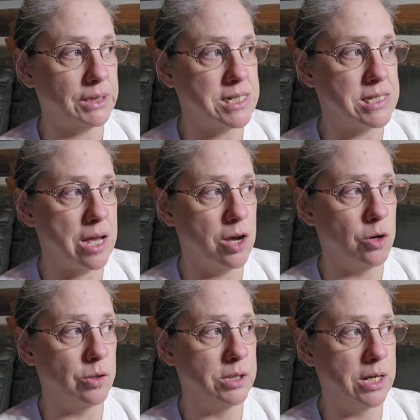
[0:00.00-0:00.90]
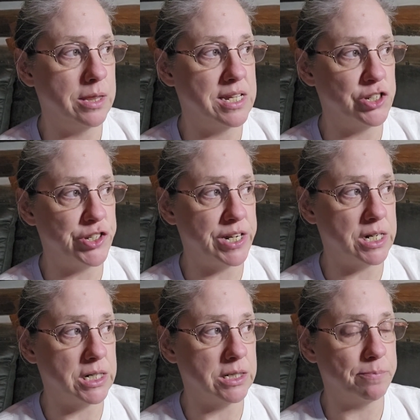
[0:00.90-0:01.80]
So this
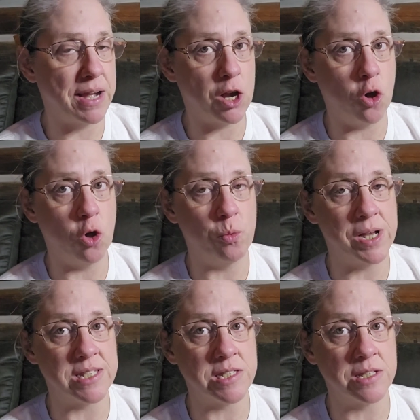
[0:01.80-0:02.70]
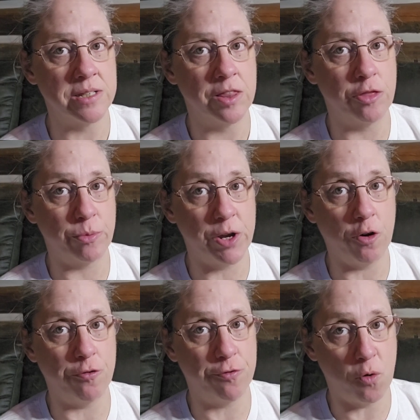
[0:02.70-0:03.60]
year, my goal was 3 or
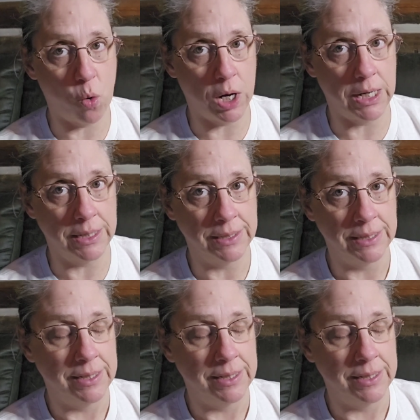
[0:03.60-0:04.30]
4.